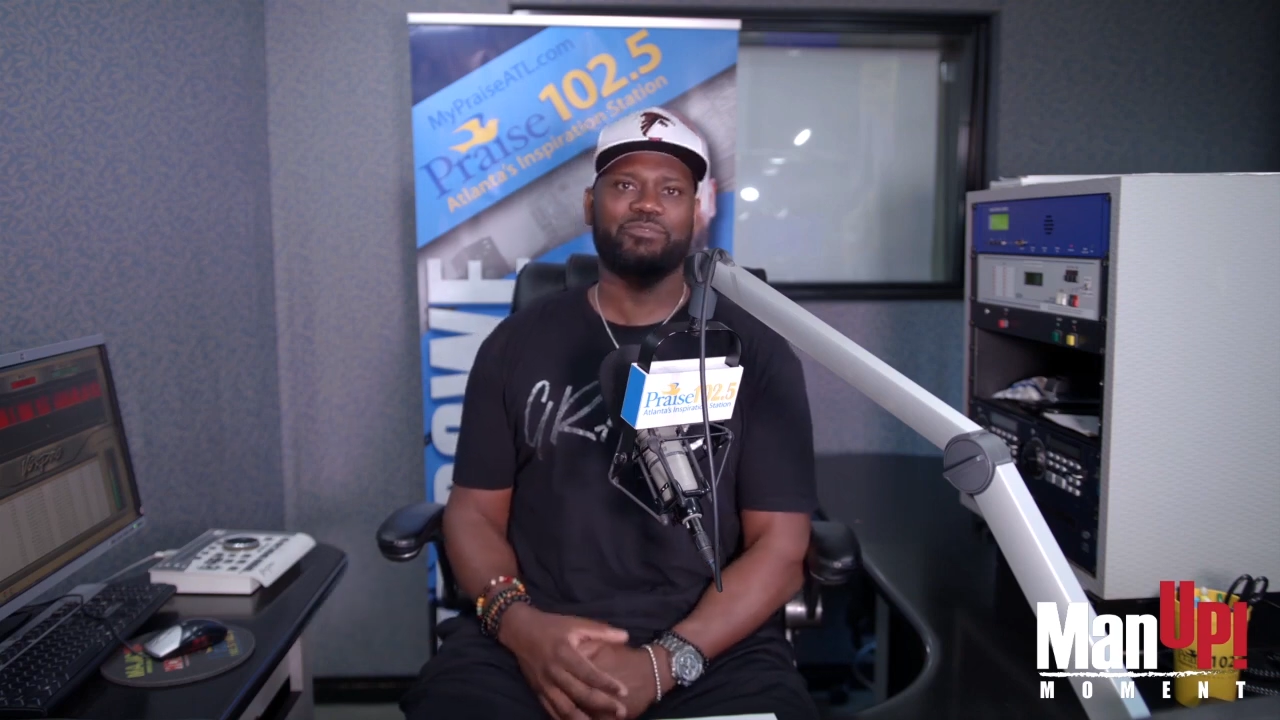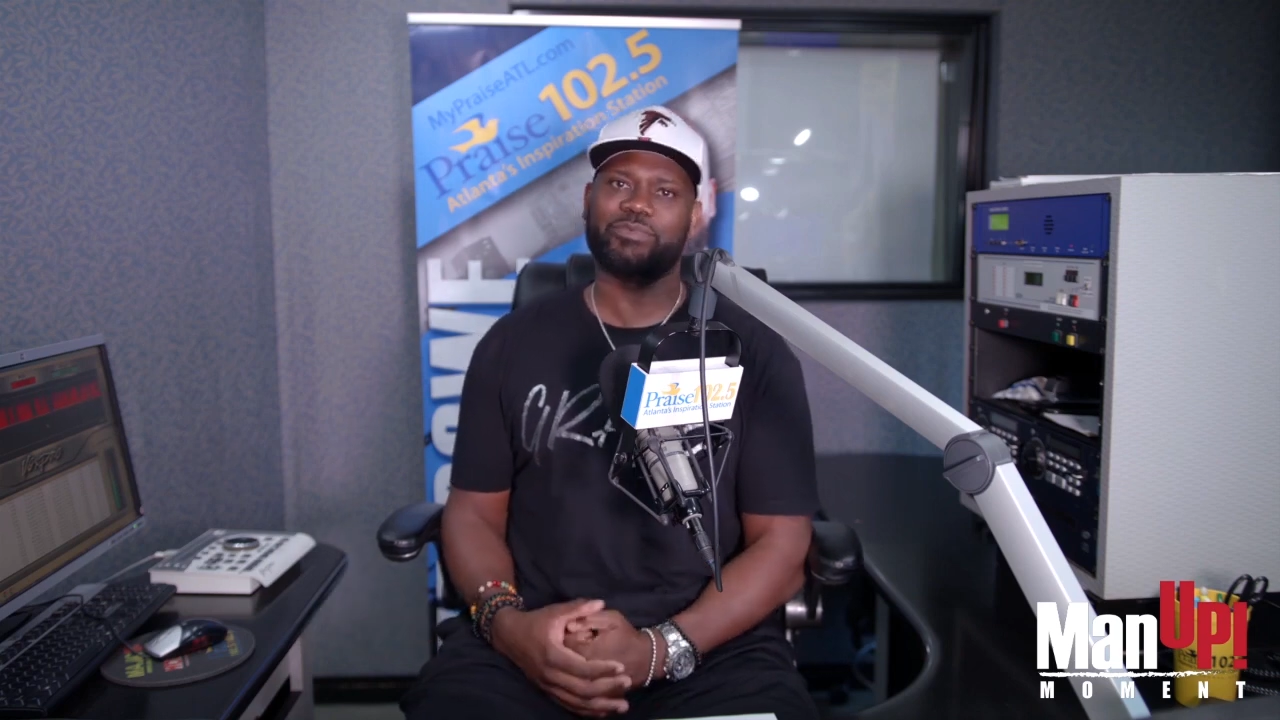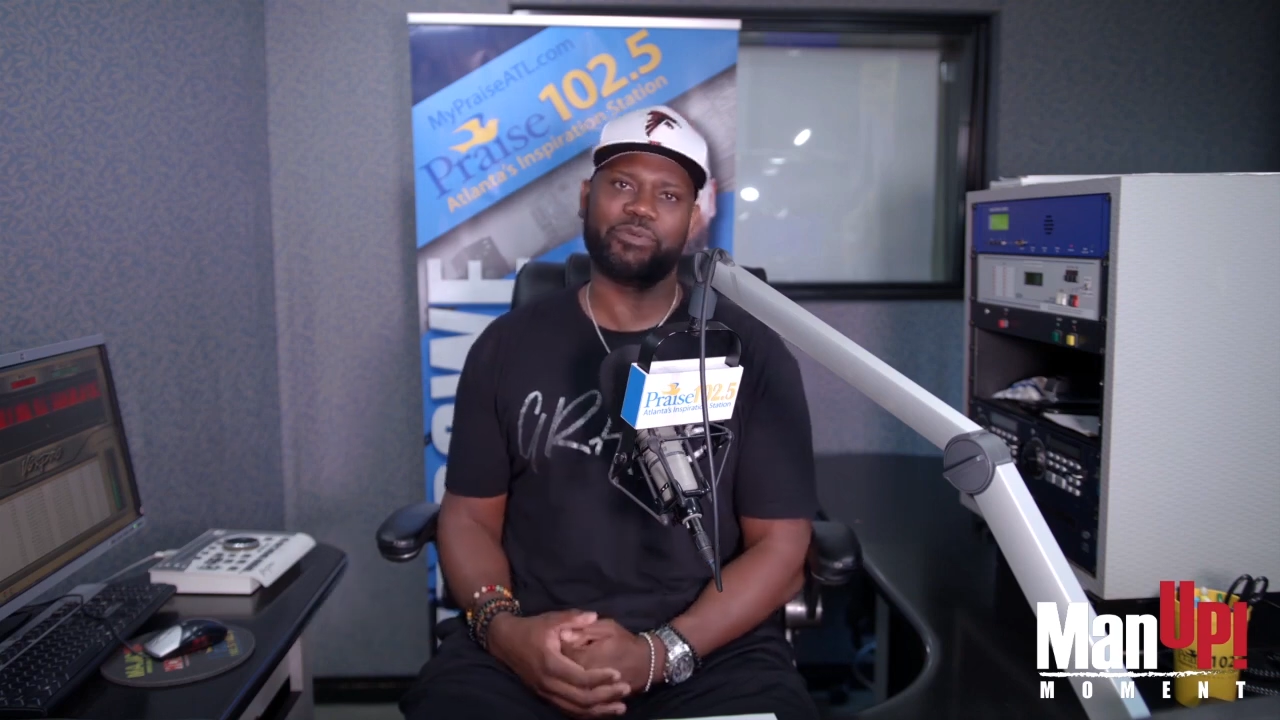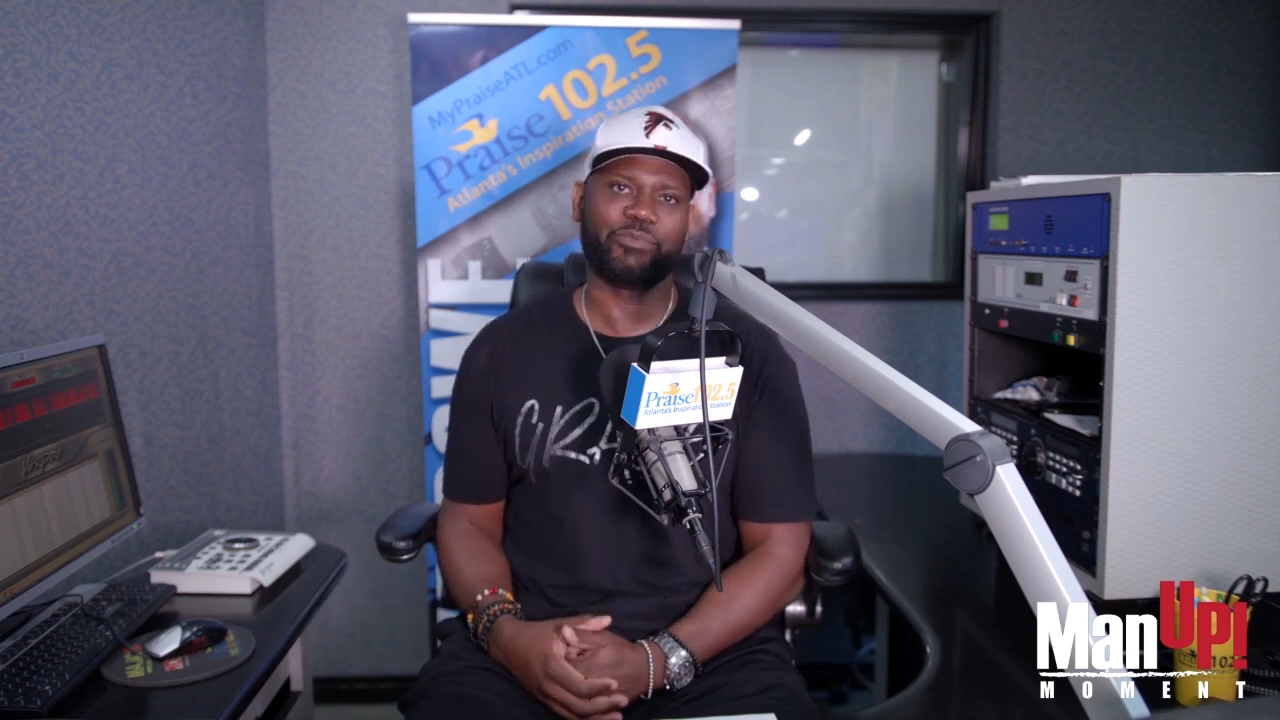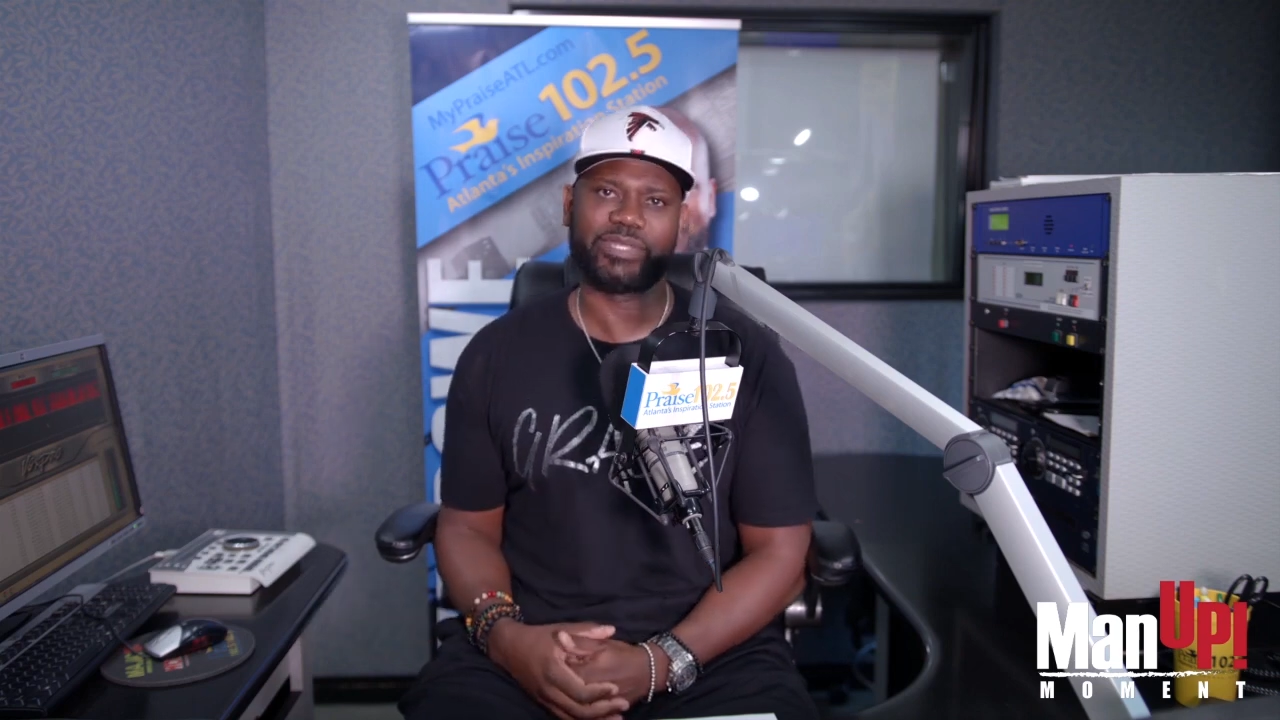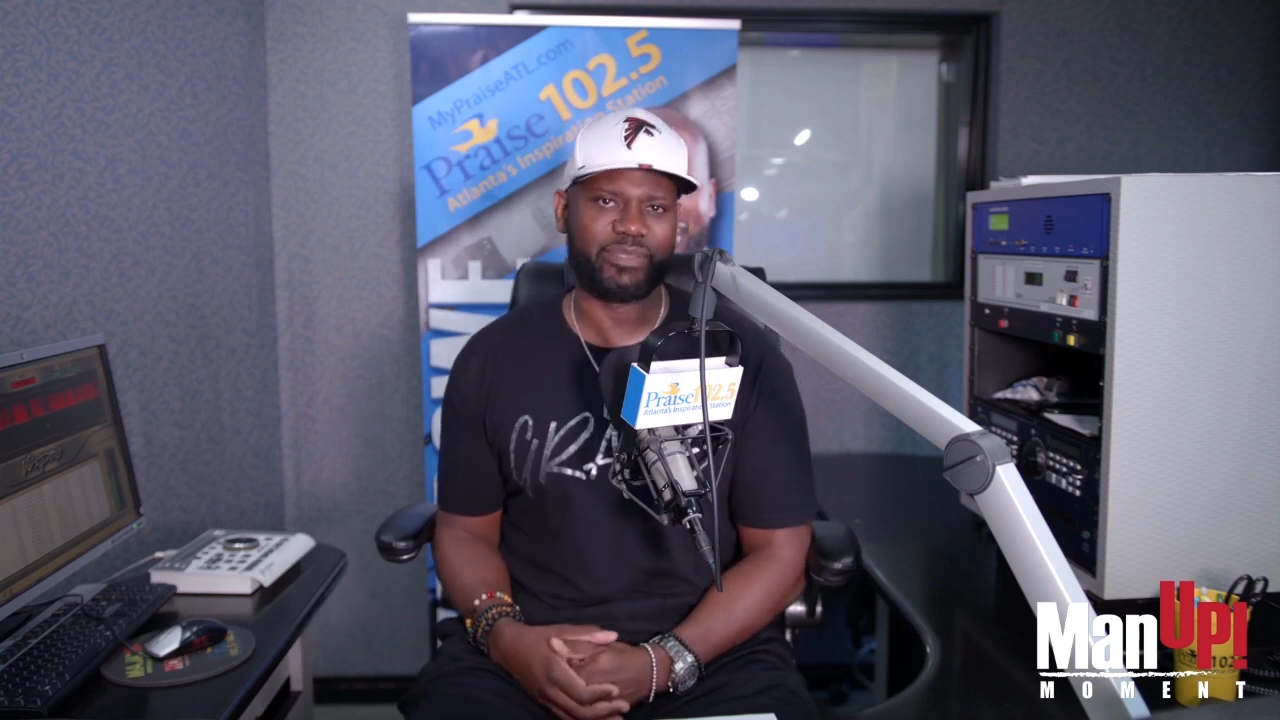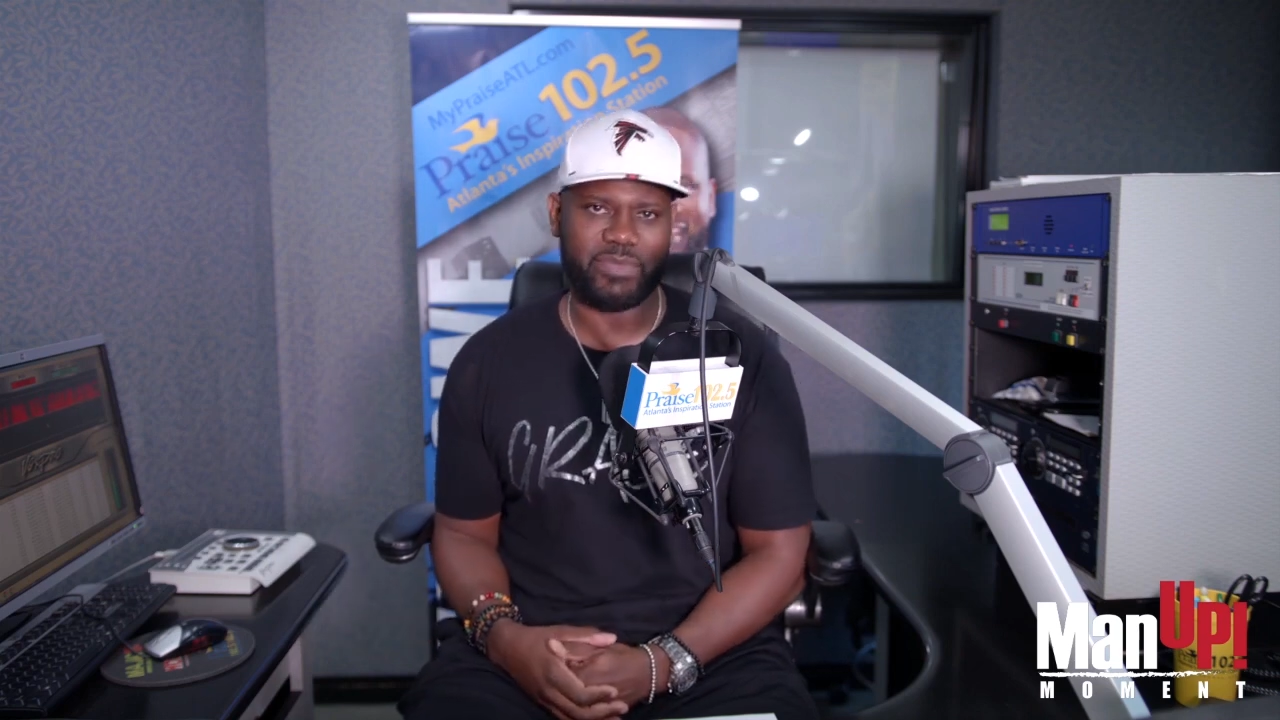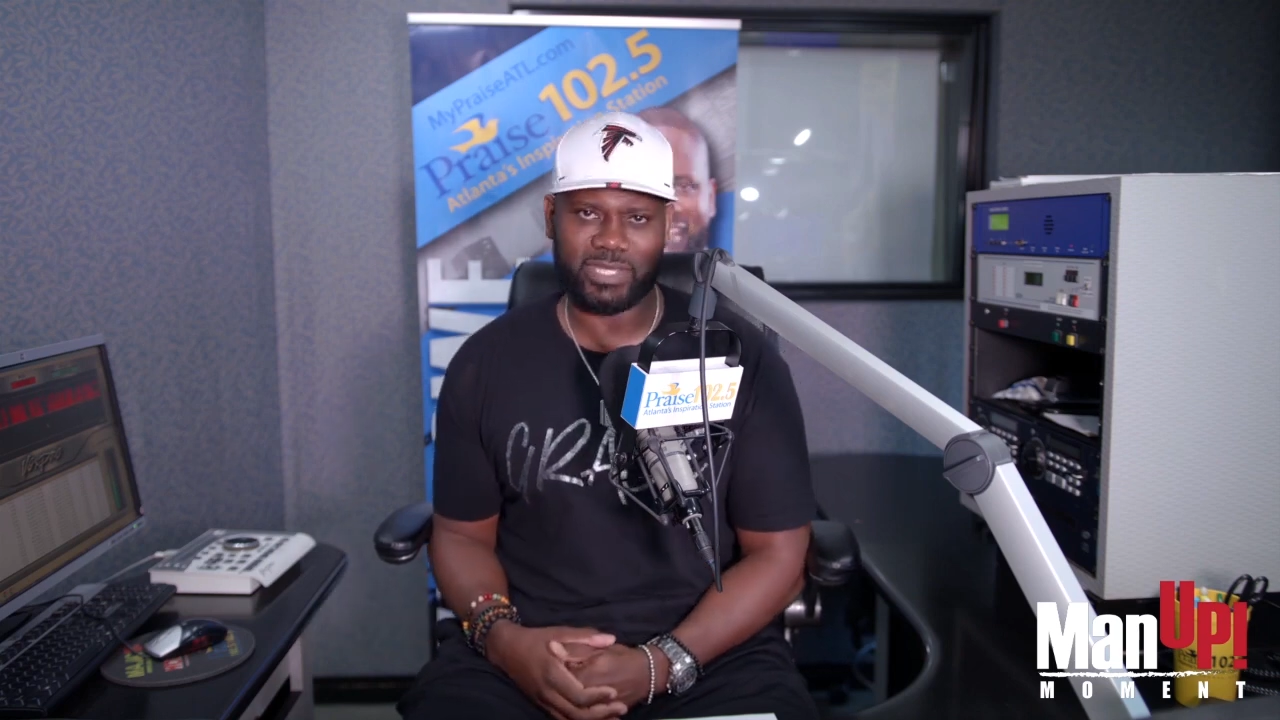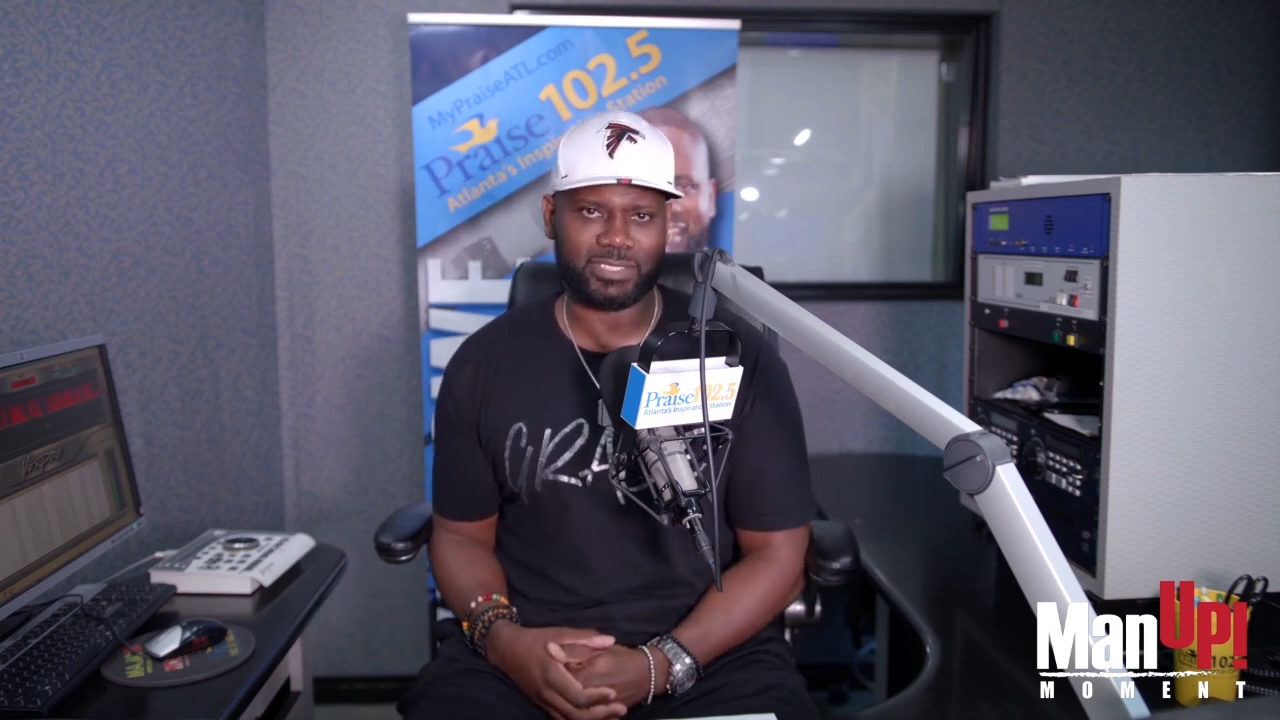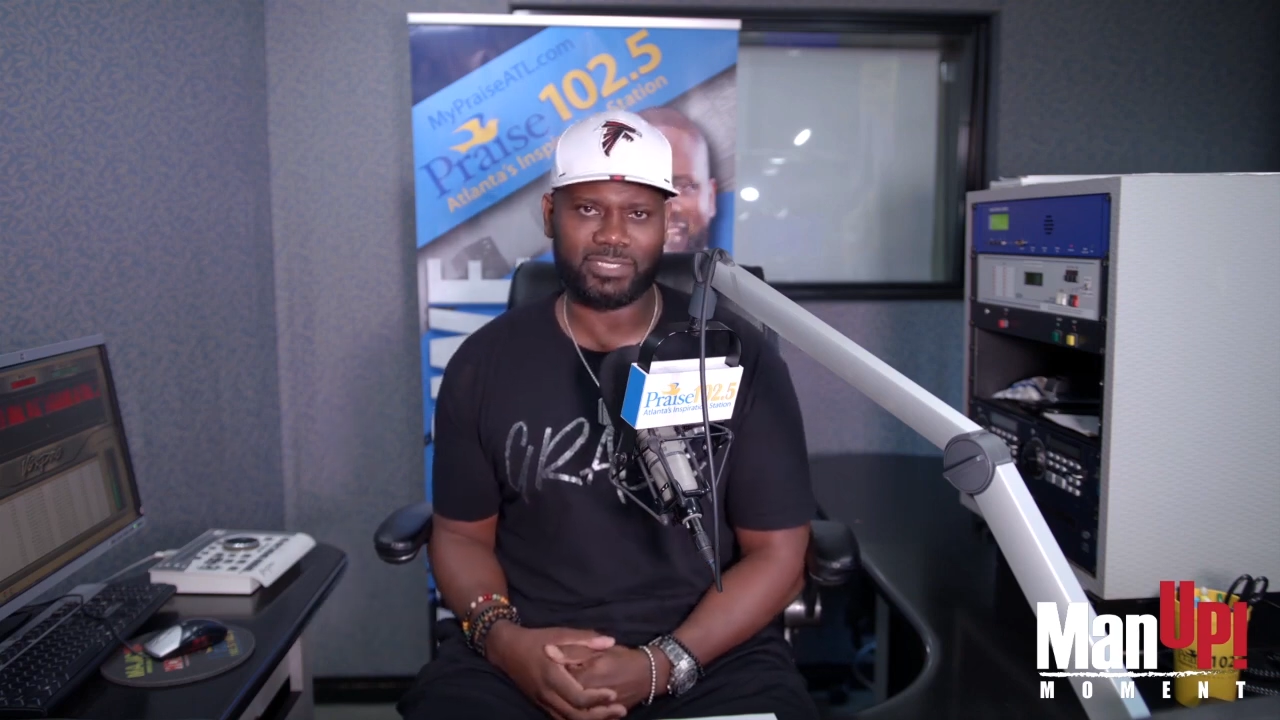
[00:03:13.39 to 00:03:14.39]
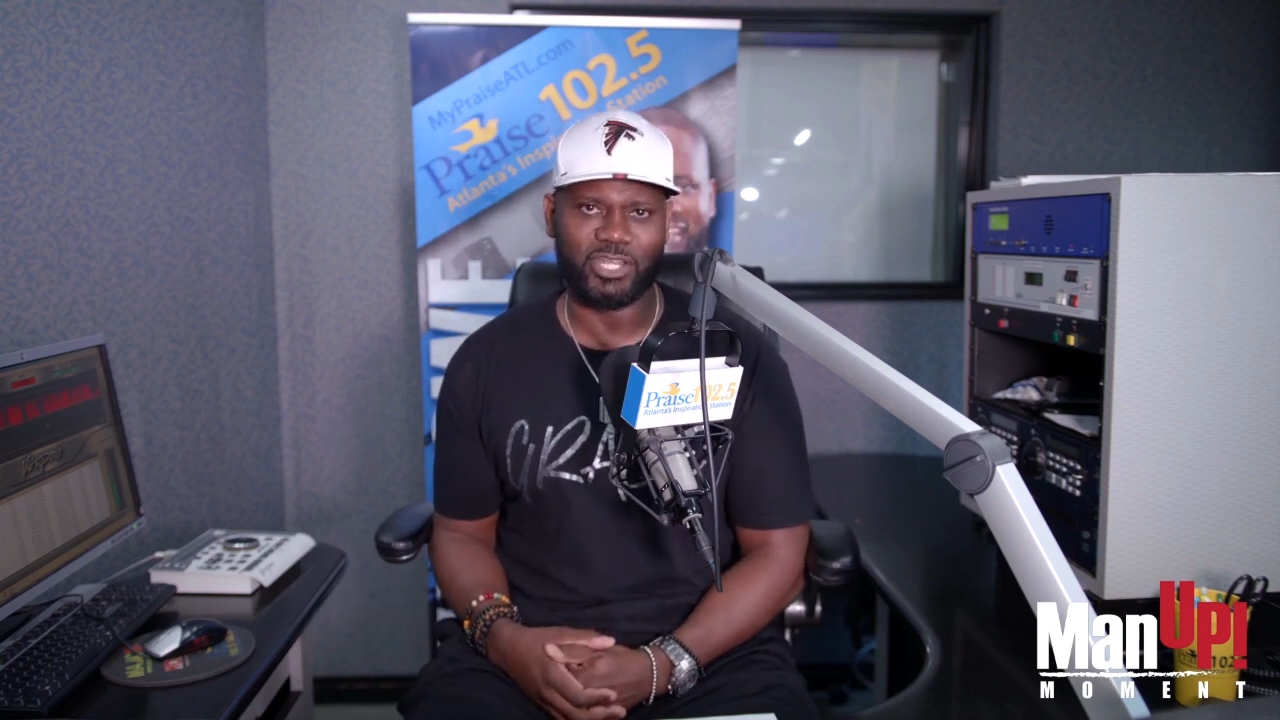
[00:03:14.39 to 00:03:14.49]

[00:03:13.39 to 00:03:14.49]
Even though it wasn't amazing.